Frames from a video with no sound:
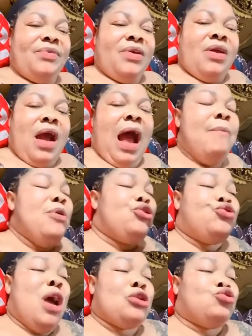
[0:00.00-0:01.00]
I'm with you
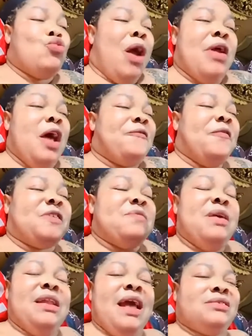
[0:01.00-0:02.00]
250
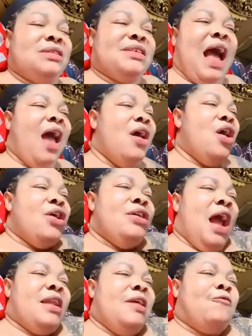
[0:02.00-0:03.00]
million to see ya. Yet
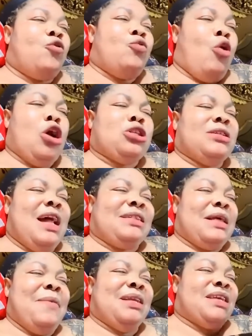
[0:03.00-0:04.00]
the court letter
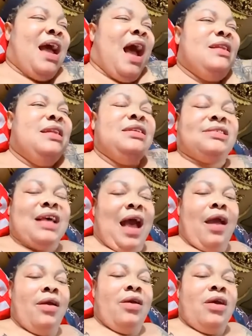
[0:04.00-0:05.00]
measure Andy in sa.
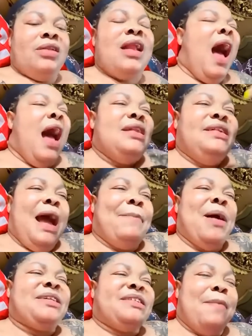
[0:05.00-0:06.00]
Na andi
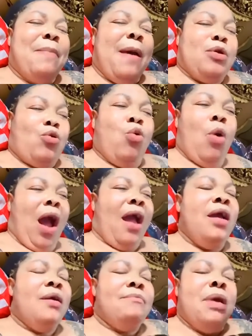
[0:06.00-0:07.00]
abekere baby kwa
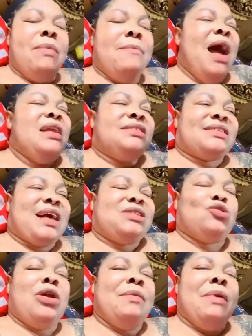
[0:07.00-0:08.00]
meme man iska so na
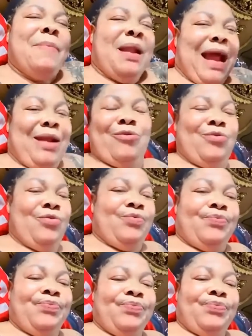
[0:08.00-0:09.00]
me beda no
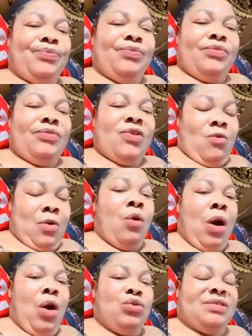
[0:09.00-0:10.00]
wo
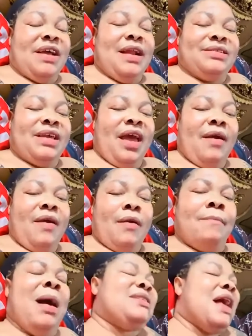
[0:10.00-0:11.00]
hu say that here but
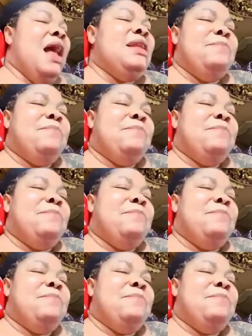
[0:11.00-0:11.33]
andi be